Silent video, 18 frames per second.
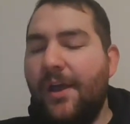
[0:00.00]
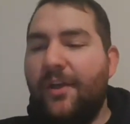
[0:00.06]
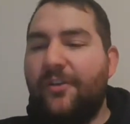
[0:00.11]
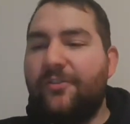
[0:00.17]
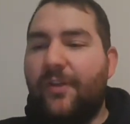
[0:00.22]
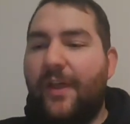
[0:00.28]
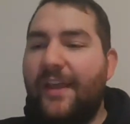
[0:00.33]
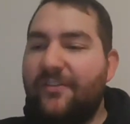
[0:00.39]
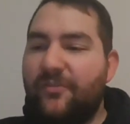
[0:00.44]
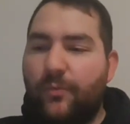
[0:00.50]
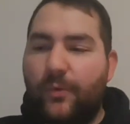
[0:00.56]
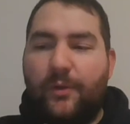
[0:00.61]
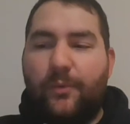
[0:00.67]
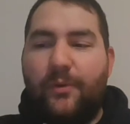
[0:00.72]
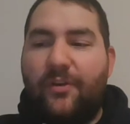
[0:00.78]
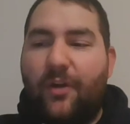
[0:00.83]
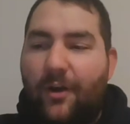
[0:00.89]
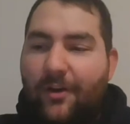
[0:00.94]
So last
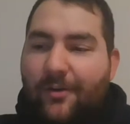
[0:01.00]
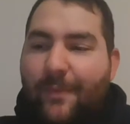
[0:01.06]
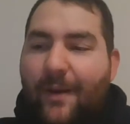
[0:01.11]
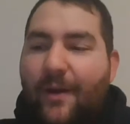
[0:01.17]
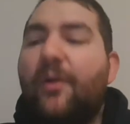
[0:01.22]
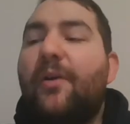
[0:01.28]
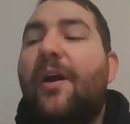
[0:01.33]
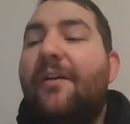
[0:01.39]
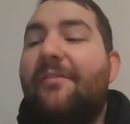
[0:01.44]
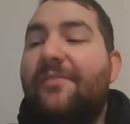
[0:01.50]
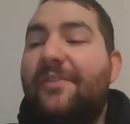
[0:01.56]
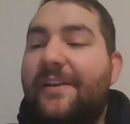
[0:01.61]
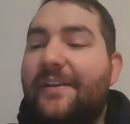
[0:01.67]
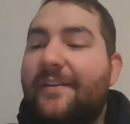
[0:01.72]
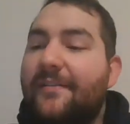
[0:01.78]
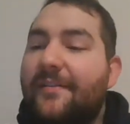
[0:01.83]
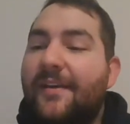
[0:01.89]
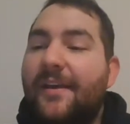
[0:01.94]
week we talked about
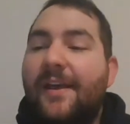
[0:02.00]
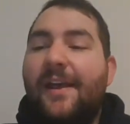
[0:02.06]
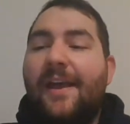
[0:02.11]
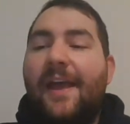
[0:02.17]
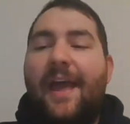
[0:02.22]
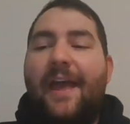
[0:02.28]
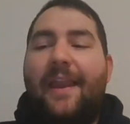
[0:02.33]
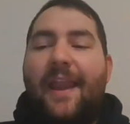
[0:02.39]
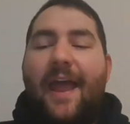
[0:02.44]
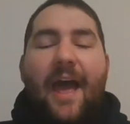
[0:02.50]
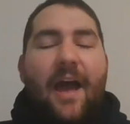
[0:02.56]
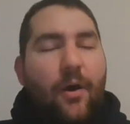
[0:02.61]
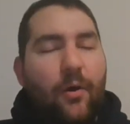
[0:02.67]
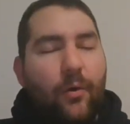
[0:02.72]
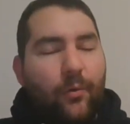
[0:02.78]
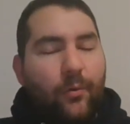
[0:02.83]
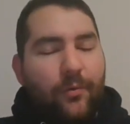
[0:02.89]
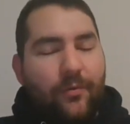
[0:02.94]
covenant and
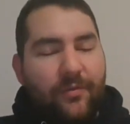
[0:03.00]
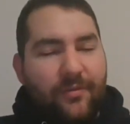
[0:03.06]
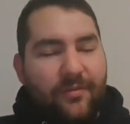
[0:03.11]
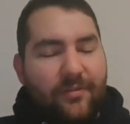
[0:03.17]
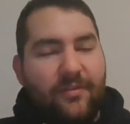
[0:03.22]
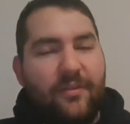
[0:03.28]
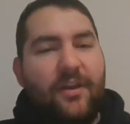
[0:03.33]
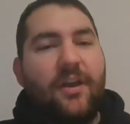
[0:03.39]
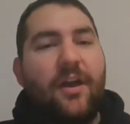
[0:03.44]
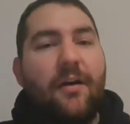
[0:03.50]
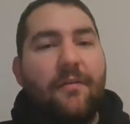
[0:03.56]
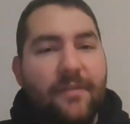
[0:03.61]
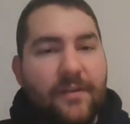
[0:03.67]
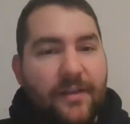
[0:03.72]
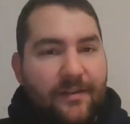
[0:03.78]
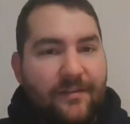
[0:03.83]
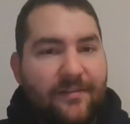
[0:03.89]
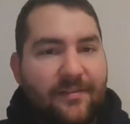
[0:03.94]
how the
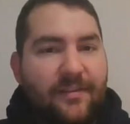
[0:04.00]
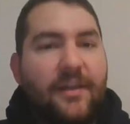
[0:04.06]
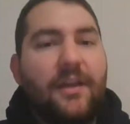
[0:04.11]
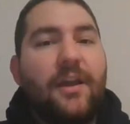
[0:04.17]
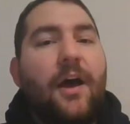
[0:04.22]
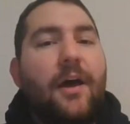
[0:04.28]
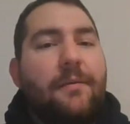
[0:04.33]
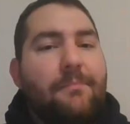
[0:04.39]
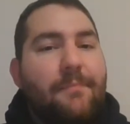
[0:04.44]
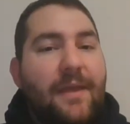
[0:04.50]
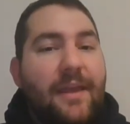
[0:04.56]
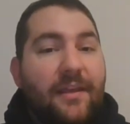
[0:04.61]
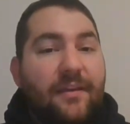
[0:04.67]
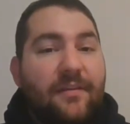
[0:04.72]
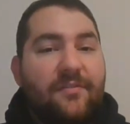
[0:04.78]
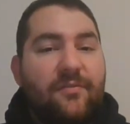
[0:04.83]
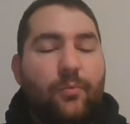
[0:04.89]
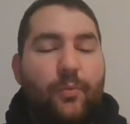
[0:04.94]
covenants that God
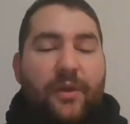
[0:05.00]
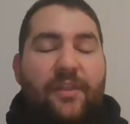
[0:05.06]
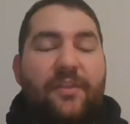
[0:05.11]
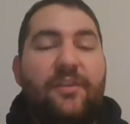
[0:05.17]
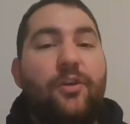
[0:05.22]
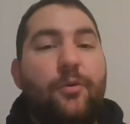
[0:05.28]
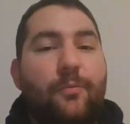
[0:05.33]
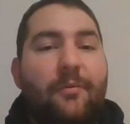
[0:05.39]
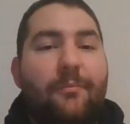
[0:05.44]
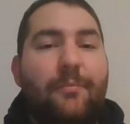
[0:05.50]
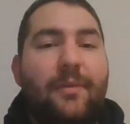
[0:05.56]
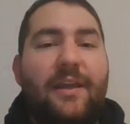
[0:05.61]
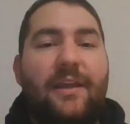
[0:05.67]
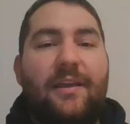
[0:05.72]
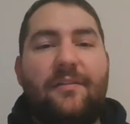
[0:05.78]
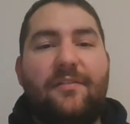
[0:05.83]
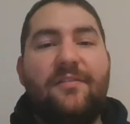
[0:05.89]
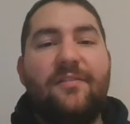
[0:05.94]
makes with human
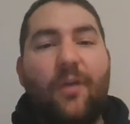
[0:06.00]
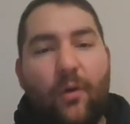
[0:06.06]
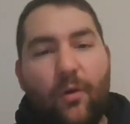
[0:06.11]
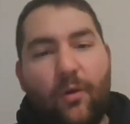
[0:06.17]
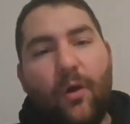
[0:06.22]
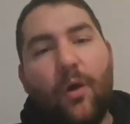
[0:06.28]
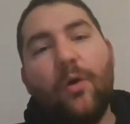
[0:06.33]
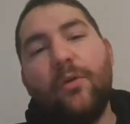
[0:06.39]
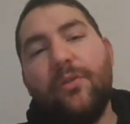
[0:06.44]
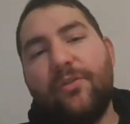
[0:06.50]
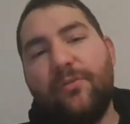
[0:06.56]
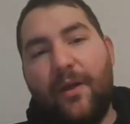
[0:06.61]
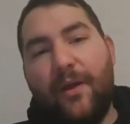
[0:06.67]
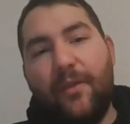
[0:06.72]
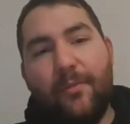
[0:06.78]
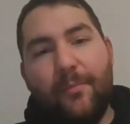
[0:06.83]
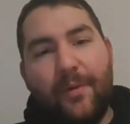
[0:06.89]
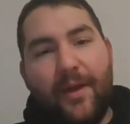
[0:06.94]
beings are all
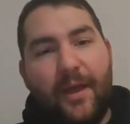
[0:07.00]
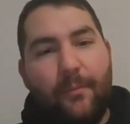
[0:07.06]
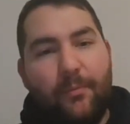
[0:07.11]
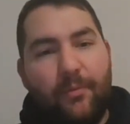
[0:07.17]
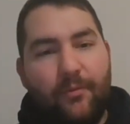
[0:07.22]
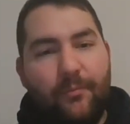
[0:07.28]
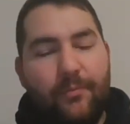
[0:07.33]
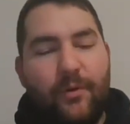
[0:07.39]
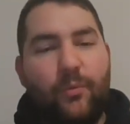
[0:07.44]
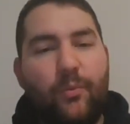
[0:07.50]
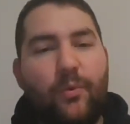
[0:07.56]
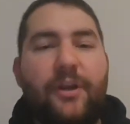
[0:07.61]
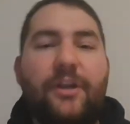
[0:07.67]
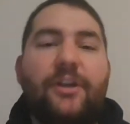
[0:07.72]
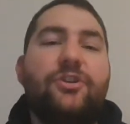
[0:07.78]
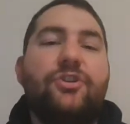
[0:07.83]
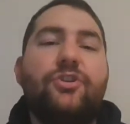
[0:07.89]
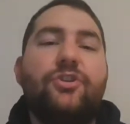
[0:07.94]
throughout the Bible, but what
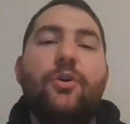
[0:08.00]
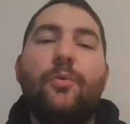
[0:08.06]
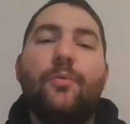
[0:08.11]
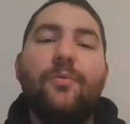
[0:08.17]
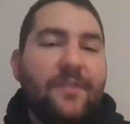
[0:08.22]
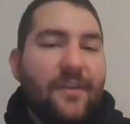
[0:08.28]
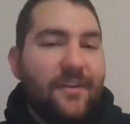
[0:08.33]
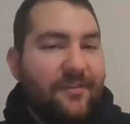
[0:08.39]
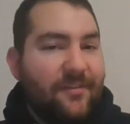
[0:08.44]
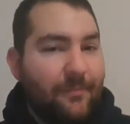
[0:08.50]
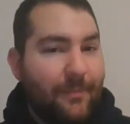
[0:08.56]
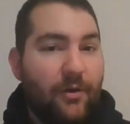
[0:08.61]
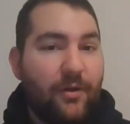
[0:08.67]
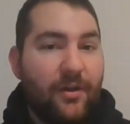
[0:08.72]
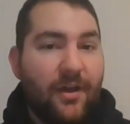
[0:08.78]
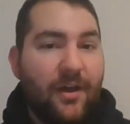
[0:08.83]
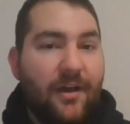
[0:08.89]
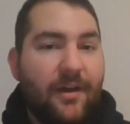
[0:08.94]
it shows us
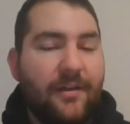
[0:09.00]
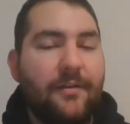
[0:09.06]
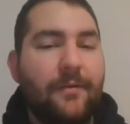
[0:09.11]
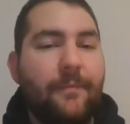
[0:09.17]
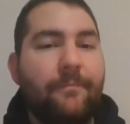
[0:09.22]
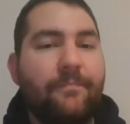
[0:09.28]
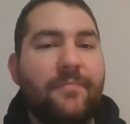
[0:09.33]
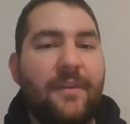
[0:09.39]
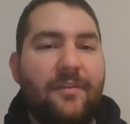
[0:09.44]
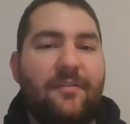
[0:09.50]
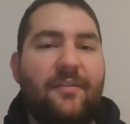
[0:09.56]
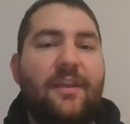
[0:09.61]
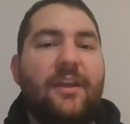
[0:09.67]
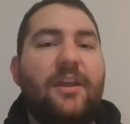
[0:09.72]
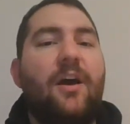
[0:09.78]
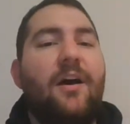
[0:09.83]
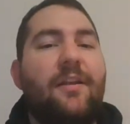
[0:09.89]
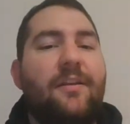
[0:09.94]
about God is
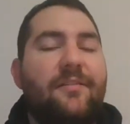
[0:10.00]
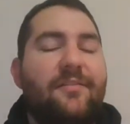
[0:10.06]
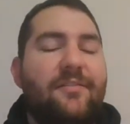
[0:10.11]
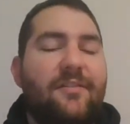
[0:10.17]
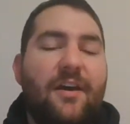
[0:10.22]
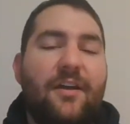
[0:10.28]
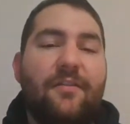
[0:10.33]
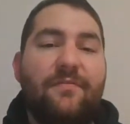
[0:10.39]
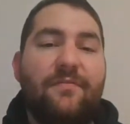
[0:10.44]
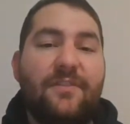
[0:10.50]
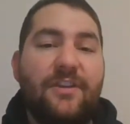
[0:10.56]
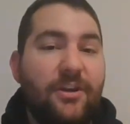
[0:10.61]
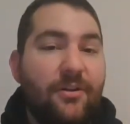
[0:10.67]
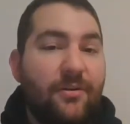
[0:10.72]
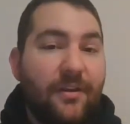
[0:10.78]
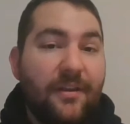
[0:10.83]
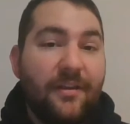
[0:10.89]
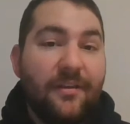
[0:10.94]
that God is a God of
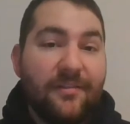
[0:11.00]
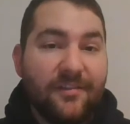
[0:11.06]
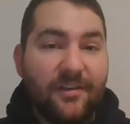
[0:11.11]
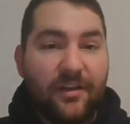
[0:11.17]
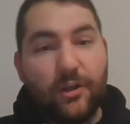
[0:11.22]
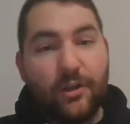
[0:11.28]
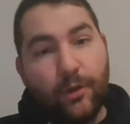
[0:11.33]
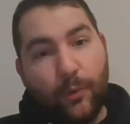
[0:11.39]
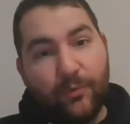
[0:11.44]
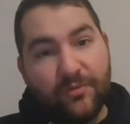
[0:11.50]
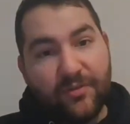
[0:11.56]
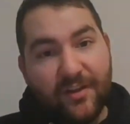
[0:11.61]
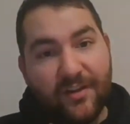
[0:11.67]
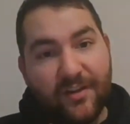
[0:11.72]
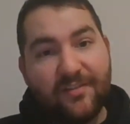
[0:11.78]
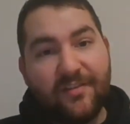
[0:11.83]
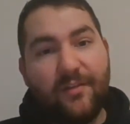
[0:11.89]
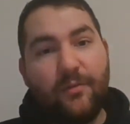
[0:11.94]
nearness and
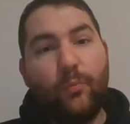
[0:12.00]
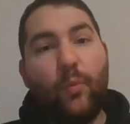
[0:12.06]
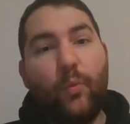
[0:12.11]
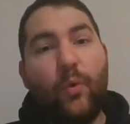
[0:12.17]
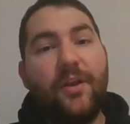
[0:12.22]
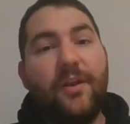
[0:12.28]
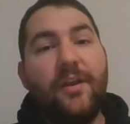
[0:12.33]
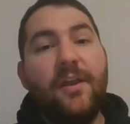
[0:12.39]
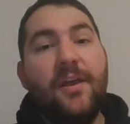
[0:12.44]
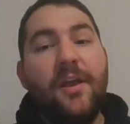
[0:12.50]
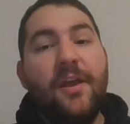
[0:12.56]
closeness and one